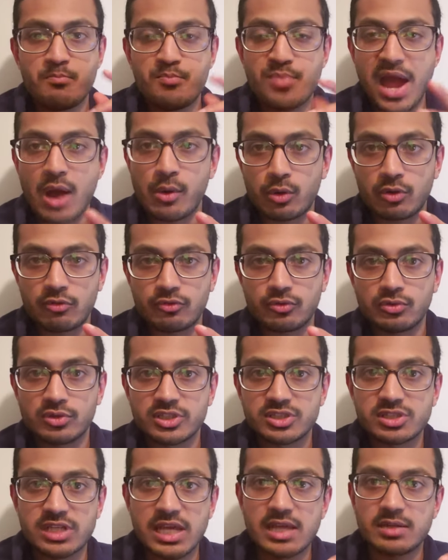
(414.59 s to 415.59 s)
powerful.
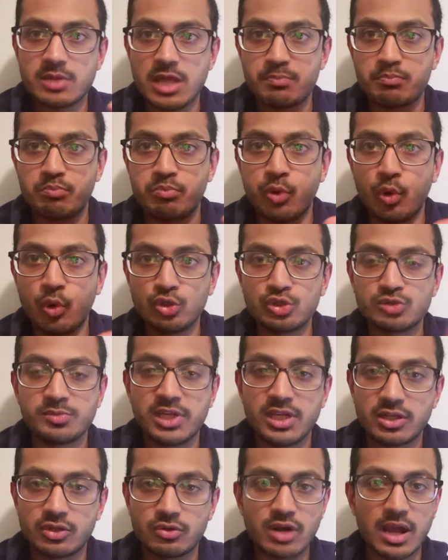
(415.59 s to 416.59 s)
It's it, it pulls
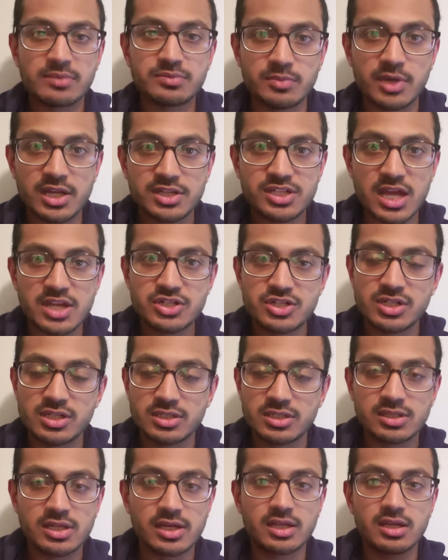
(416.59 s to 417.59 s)
me, it grabs my attention.
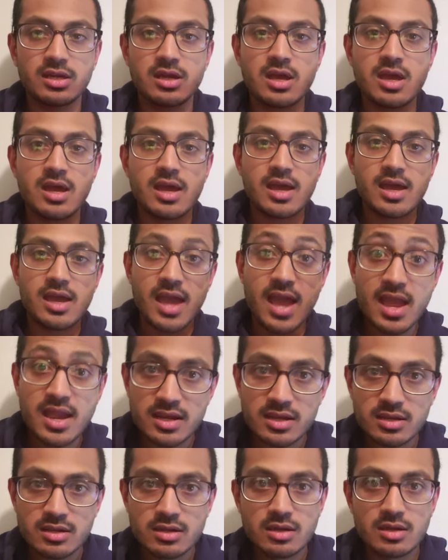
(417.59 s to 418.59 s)
It's like,
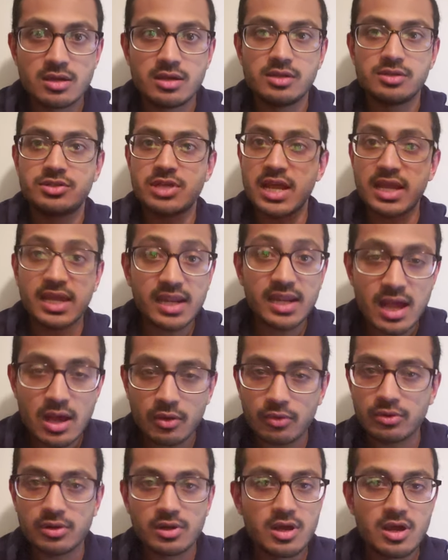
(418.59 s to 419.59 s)
hey, check it
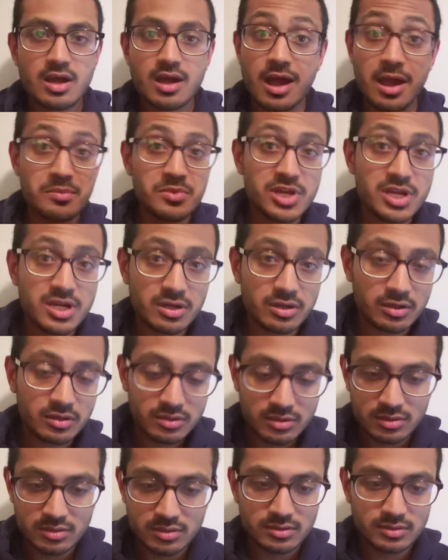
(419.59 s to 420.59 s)
out, I'm here.
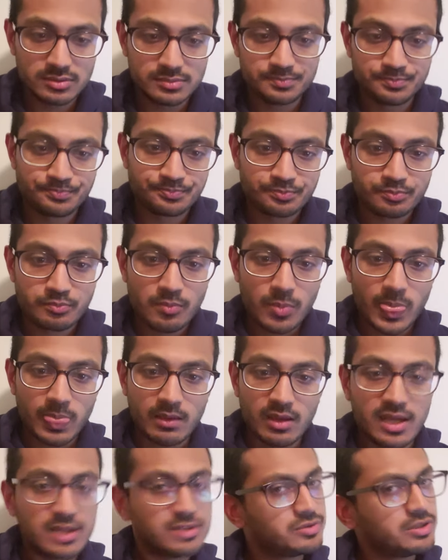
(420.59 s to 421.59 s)

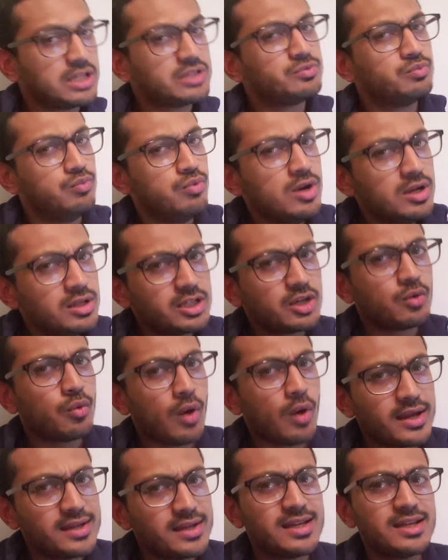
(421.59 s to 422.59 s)
It's it's really
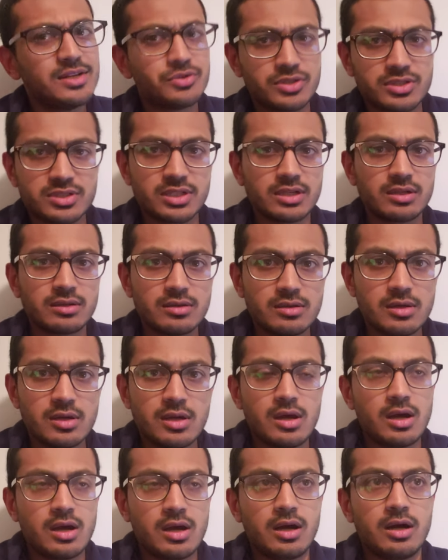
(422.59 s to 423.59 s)
quite interesting.
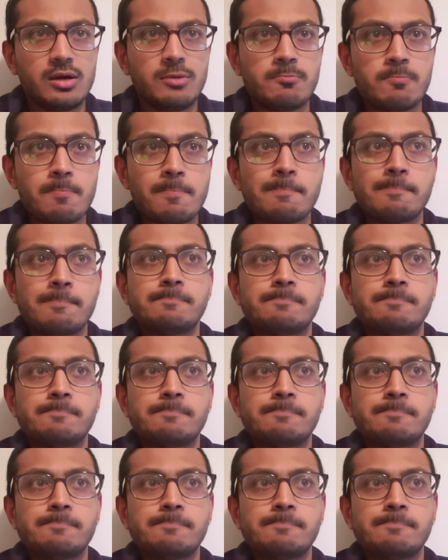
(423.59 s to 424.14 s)
Um,